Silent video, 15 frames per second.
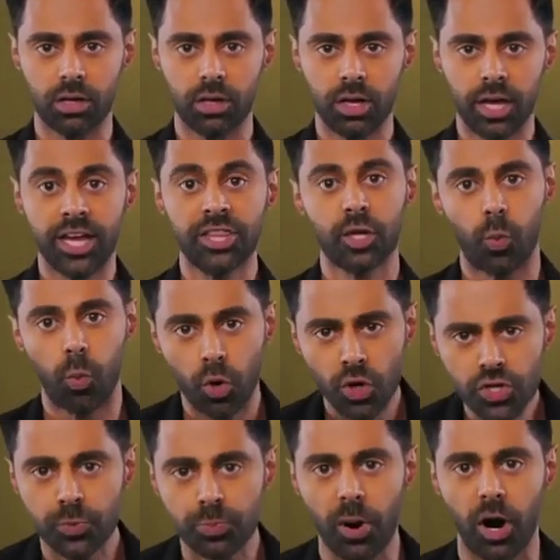And the
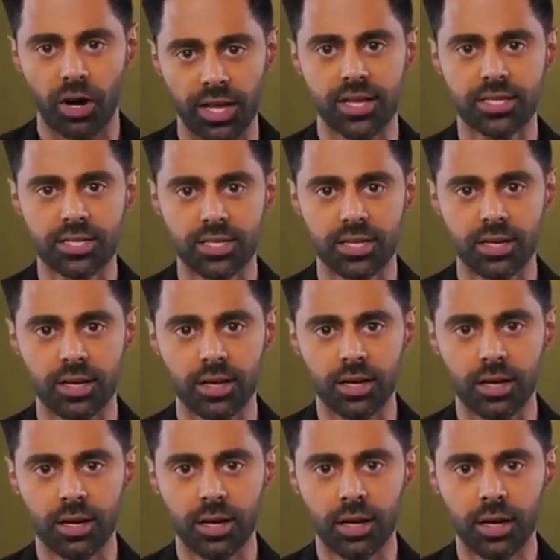worst part is,
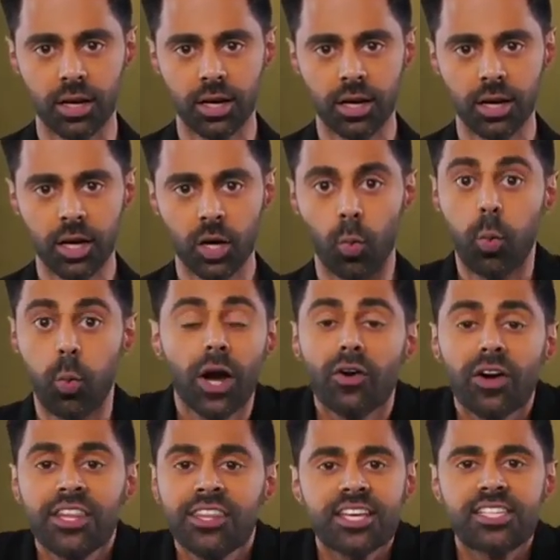we're
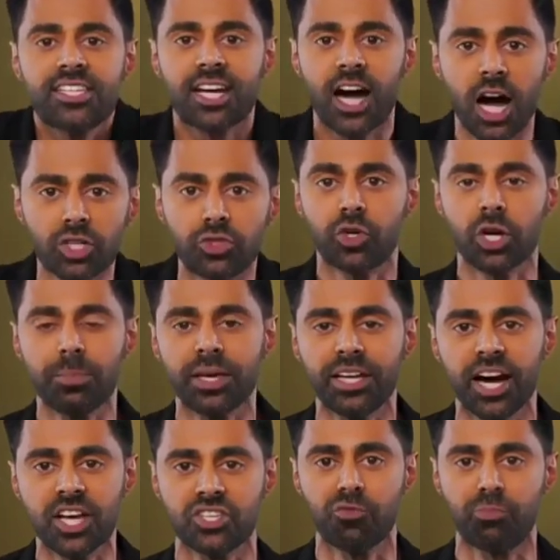in this country
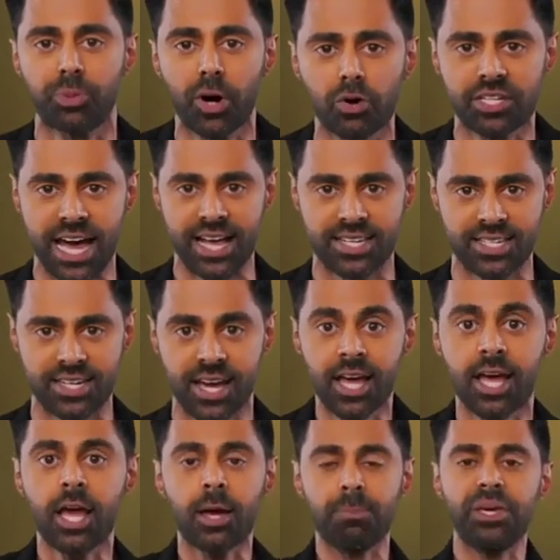because of protest,
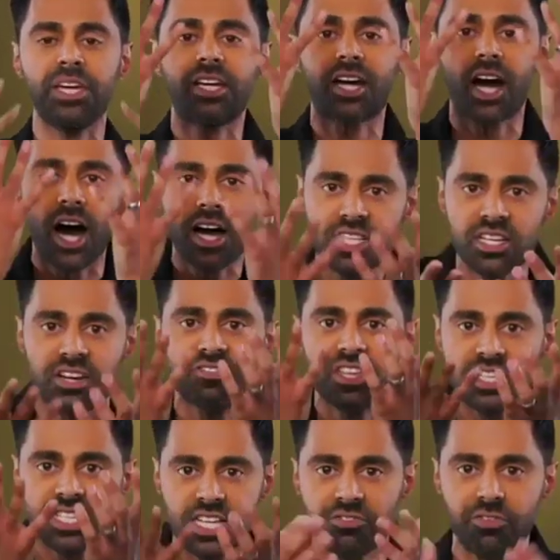because of the
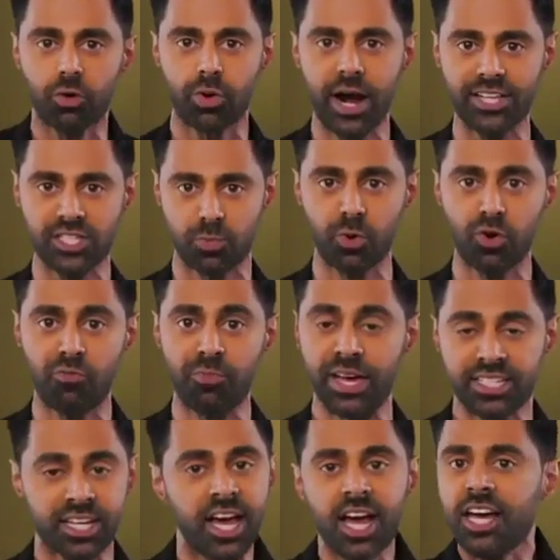civil rights
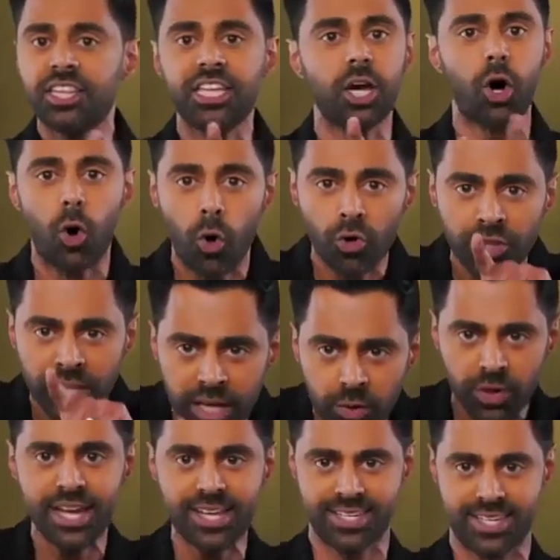movement. The only
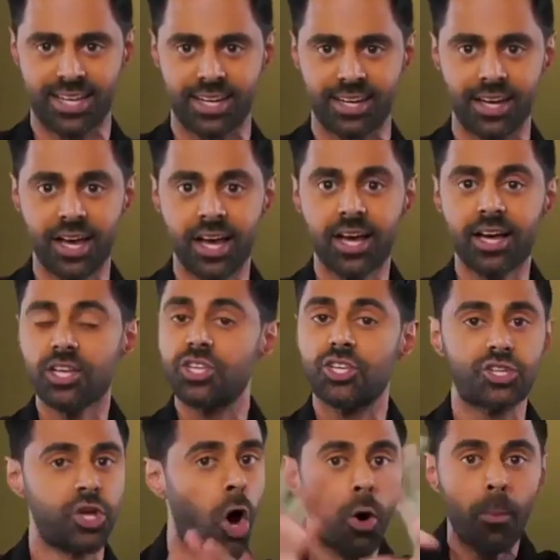reason
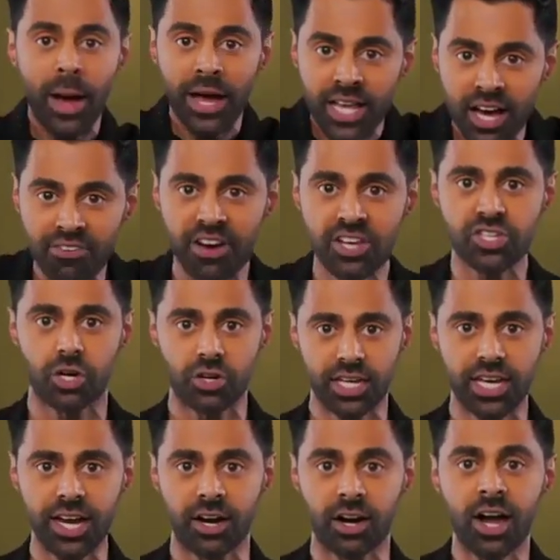so many of us are
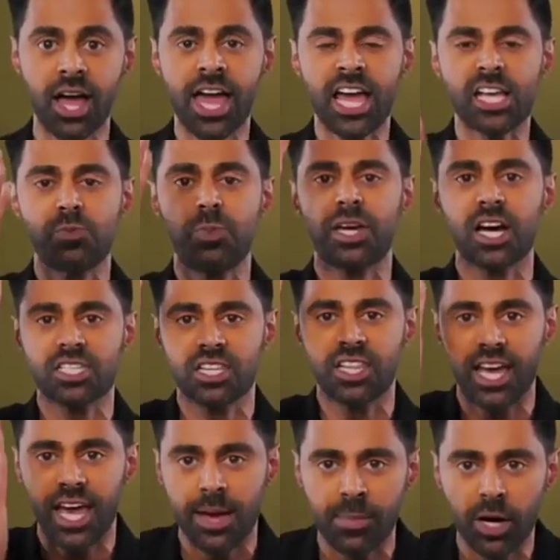here is because of
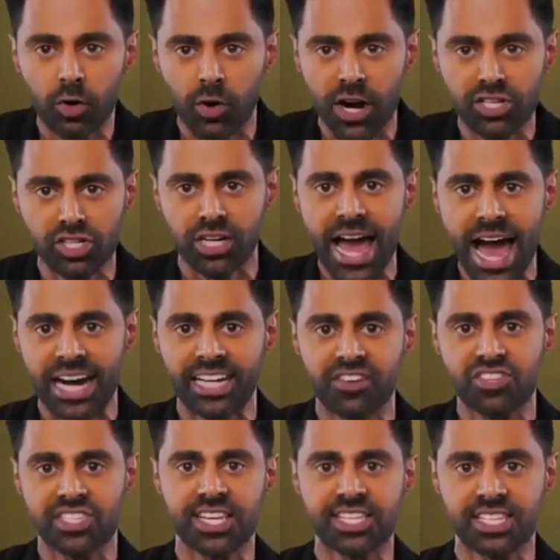the Immigration Act of
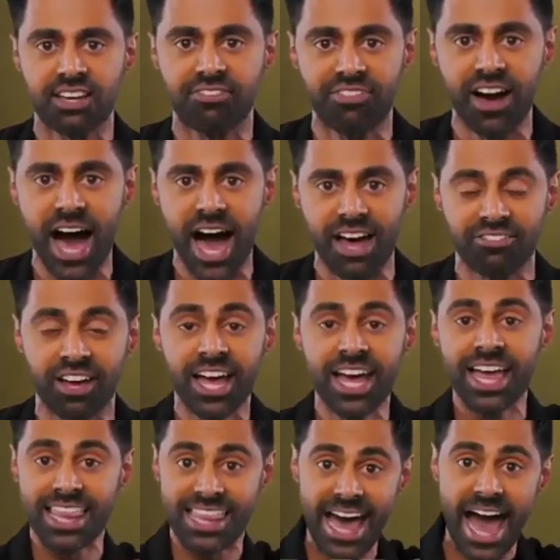65.
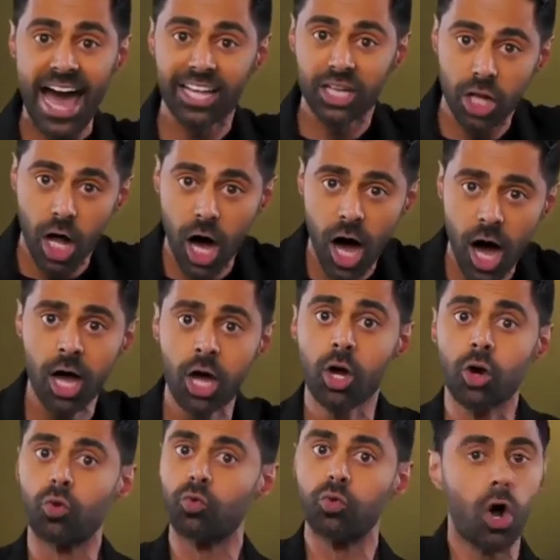That law
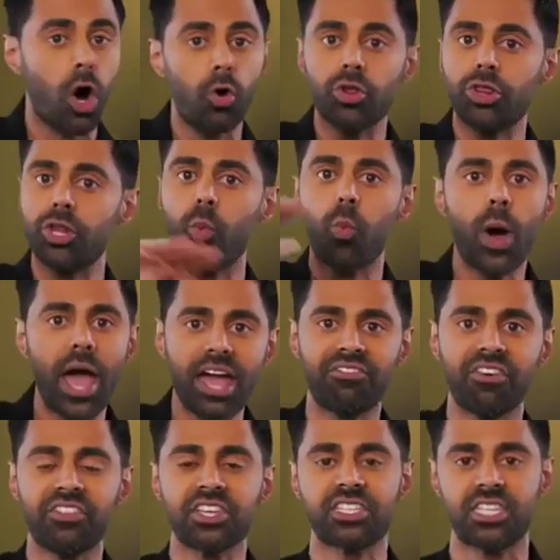rode the wave of
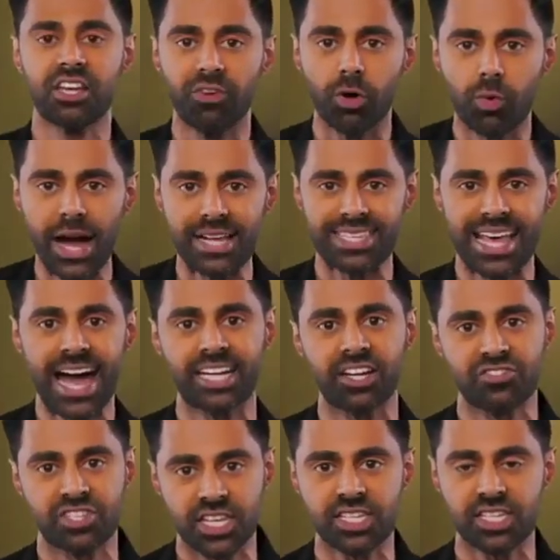the Civil Rights Act of
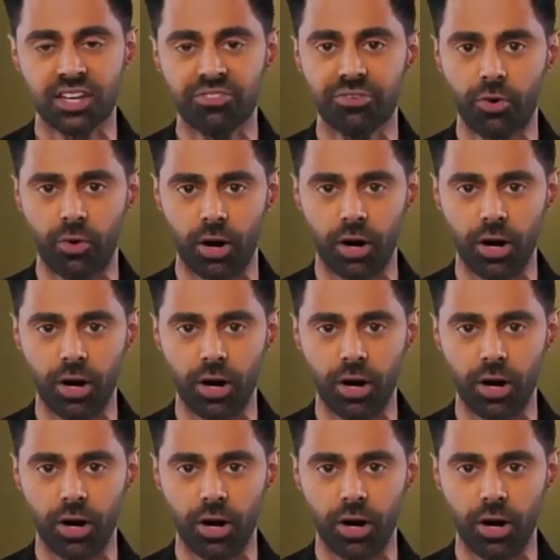64.